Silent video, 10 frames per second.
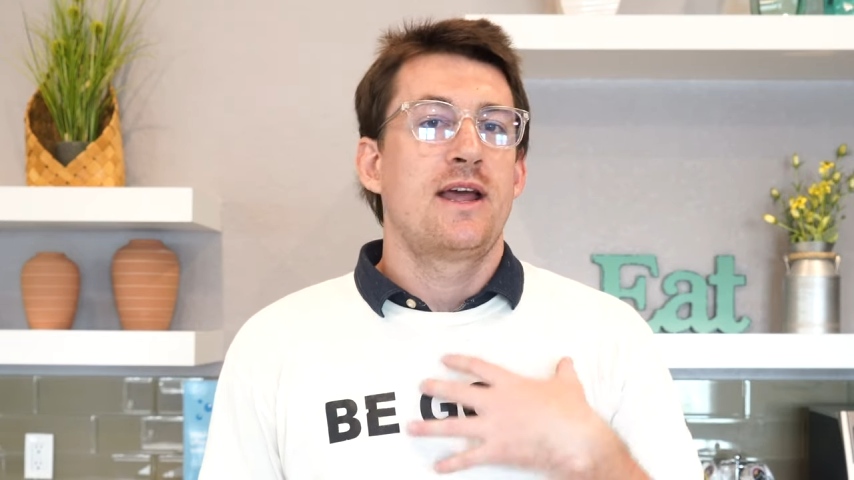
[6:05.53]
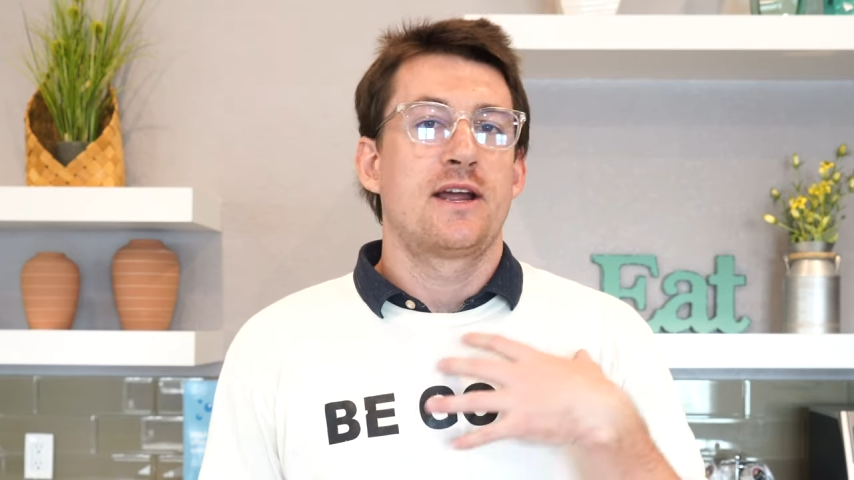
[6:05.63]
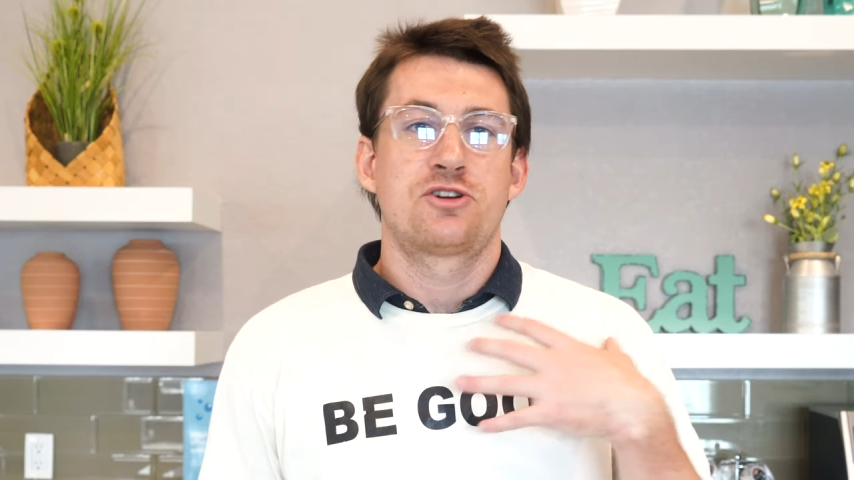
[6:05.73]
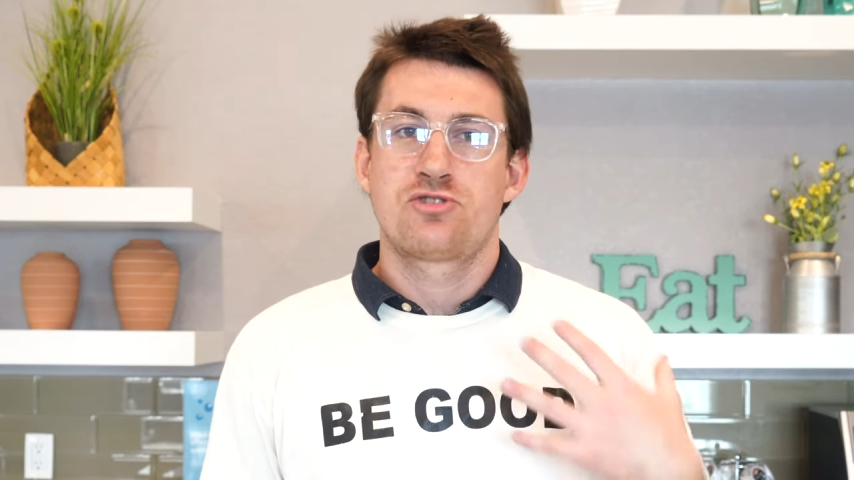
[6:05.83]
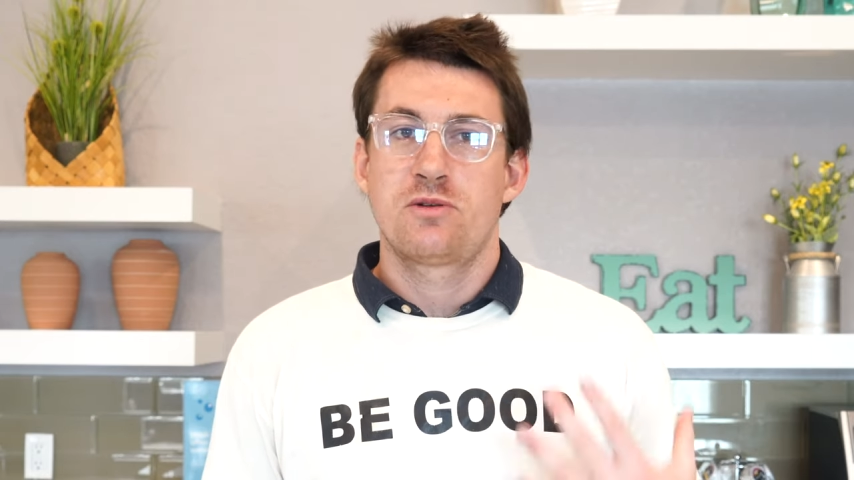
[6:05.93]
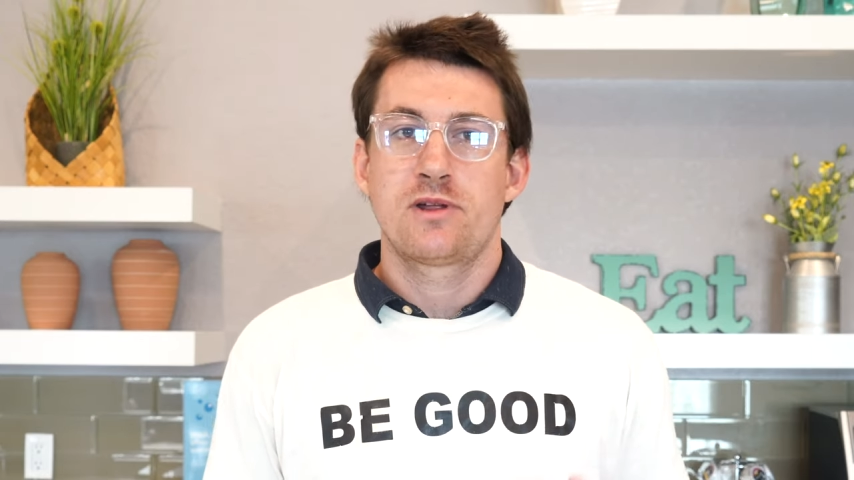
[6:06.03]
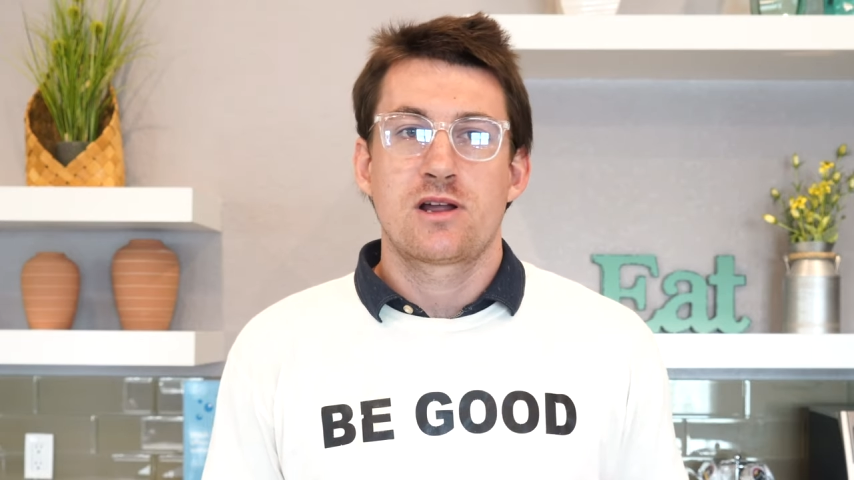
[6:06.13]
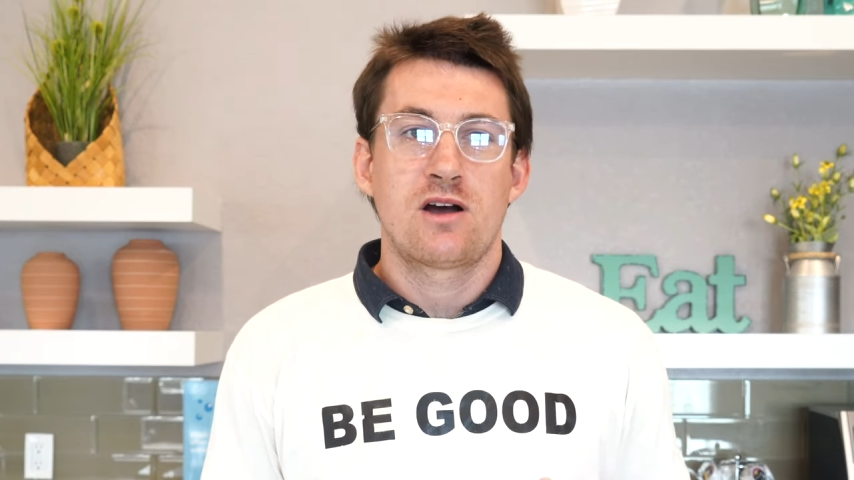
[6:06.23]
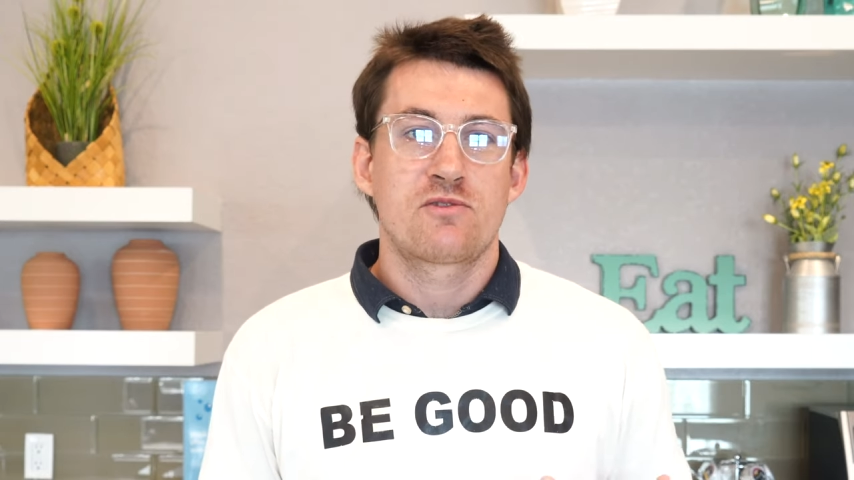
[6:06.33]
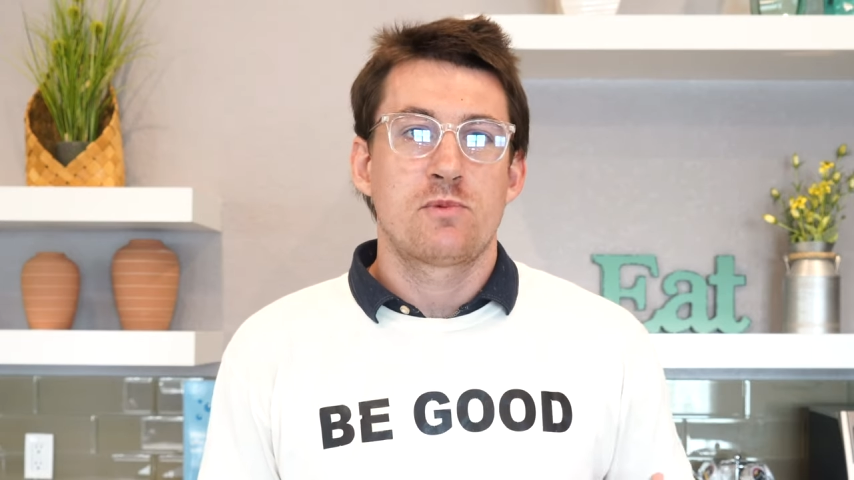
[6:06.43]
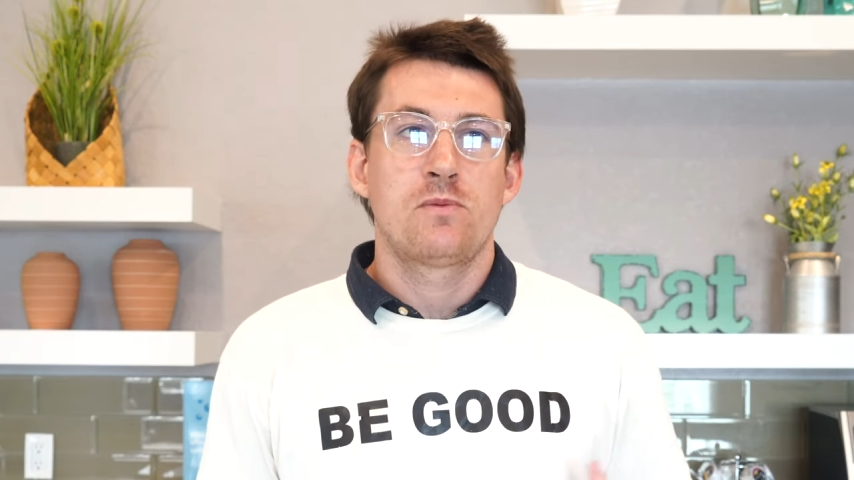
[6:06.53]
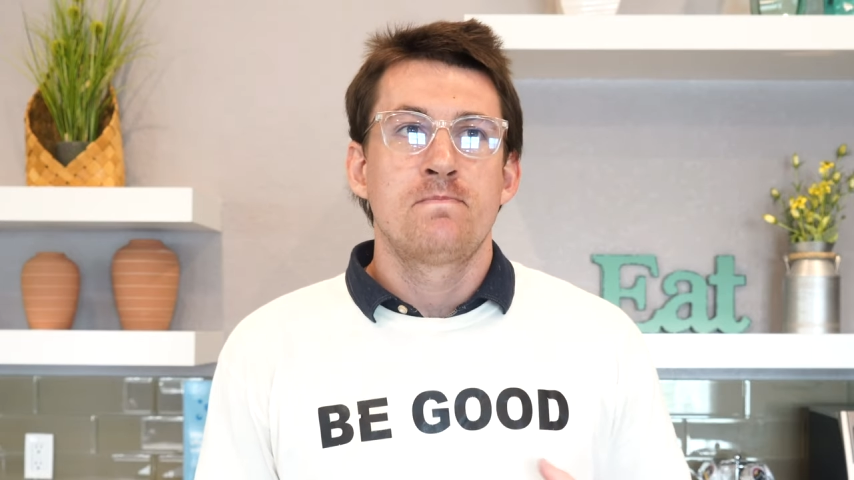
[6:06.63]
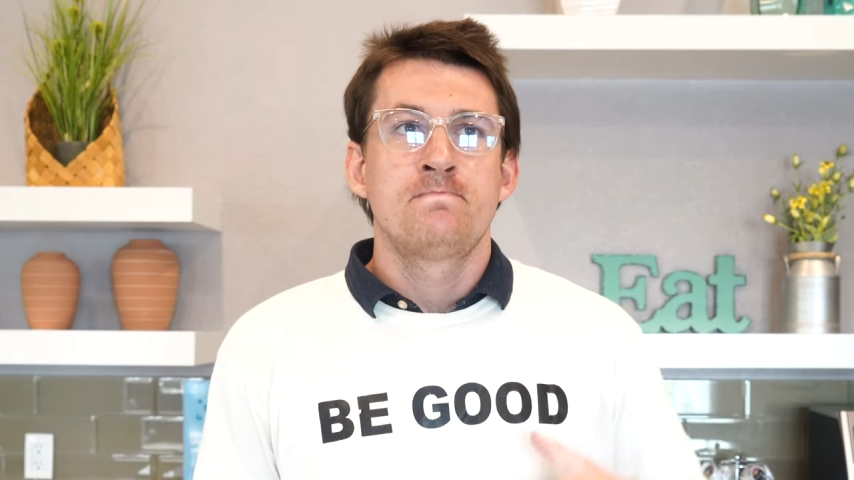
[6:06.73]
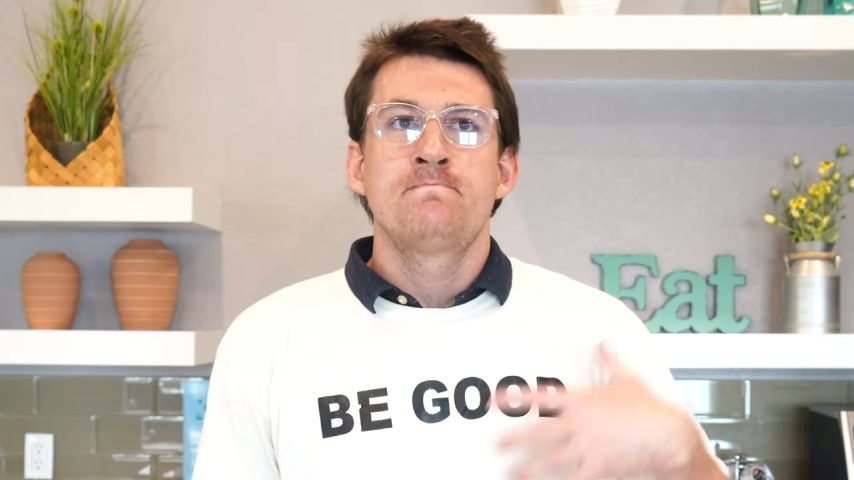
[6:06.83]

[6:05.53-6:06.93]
extremely comfortable.